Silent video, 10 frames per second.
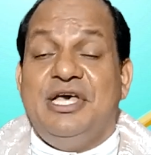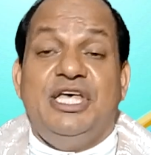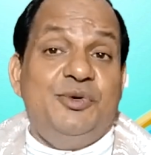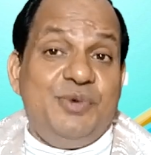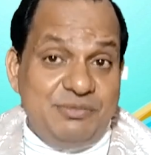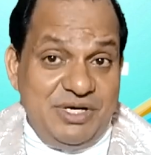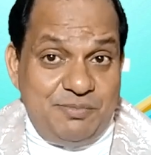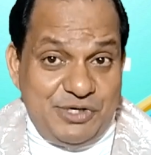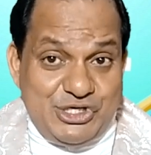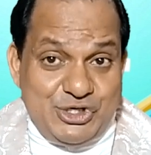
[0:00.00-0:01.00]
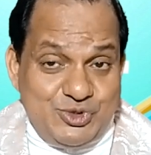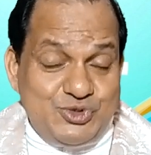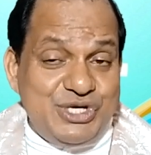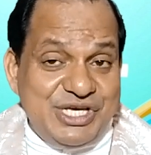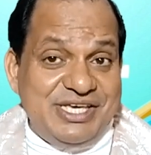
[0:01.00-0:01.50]
Even my preaching
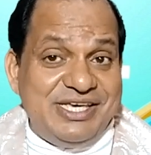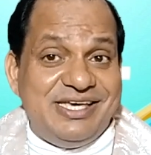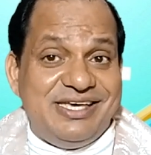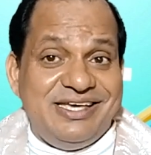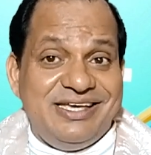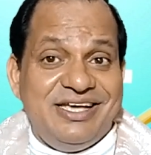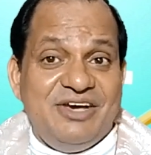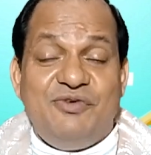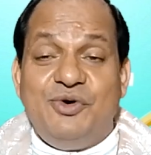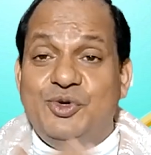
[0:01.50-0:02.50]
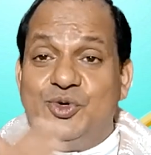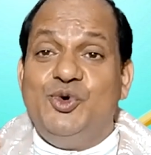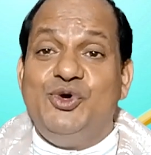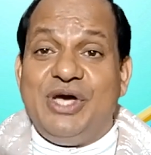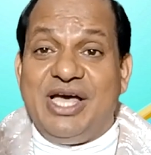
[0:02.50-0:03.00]
today for
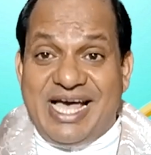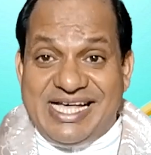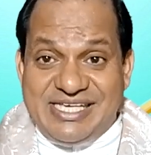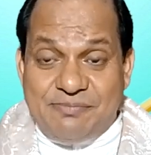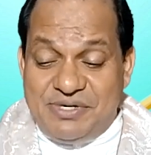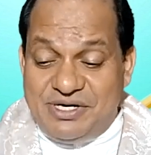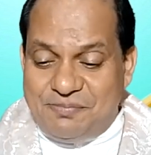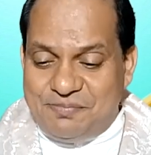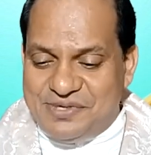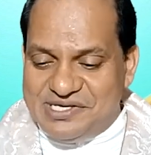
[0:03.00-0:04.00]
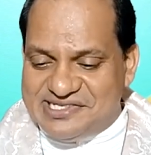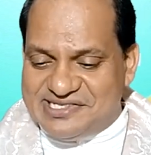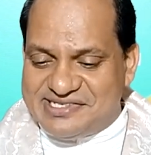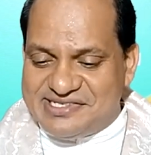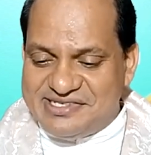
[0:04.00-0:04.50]
you as a
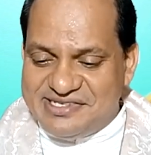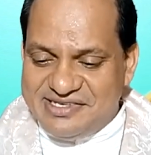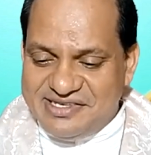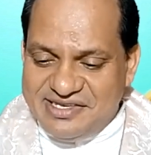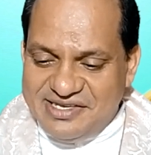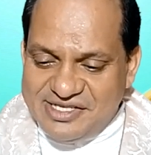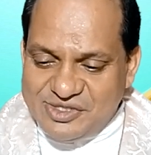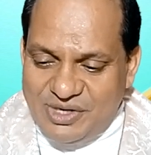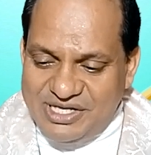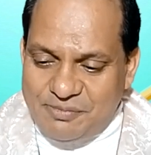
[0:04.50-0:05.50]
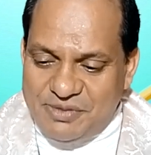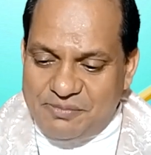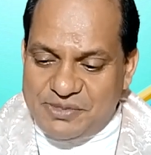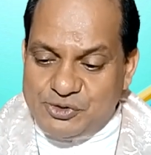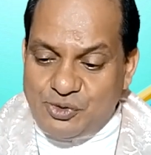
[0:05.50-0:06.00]
purpose. So what is the
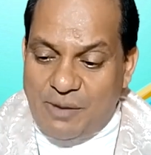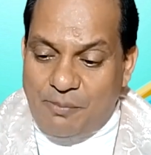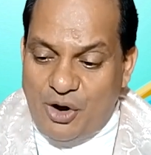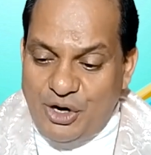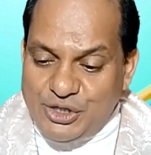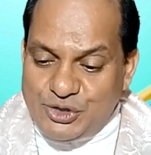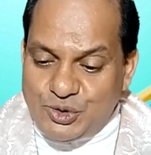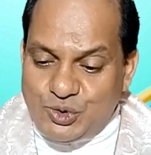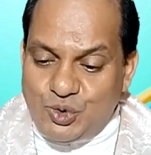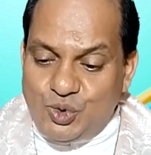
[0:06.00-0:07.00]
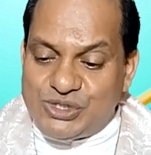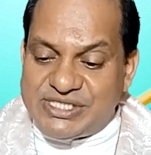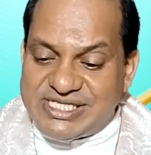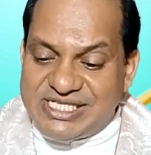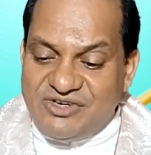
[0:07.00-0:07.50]
purpose? To appoint you to
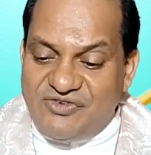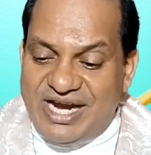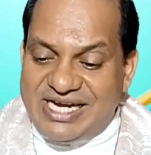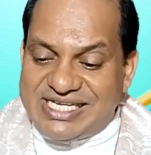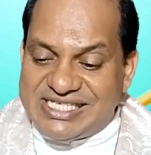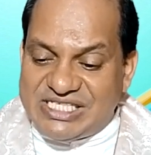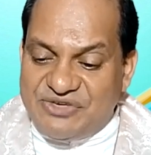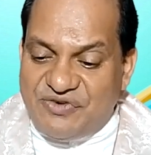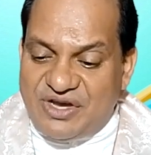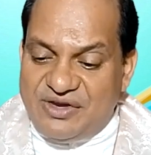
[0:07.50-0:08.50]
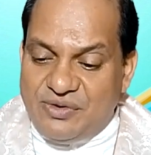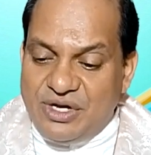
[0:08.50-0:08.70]
serve and testify